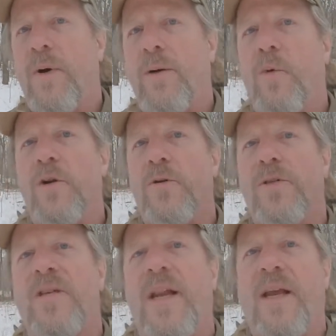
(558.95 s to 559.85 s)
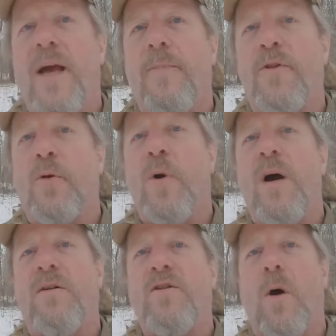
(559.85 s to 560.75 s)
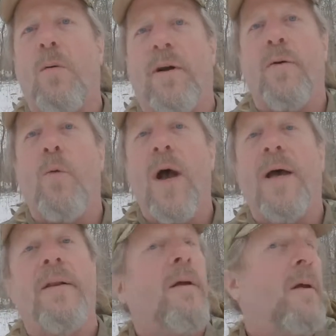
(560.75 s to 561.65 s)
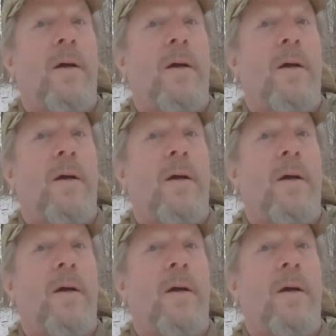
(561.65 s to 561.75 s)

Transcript: But when you're setting up and the ground is already wet,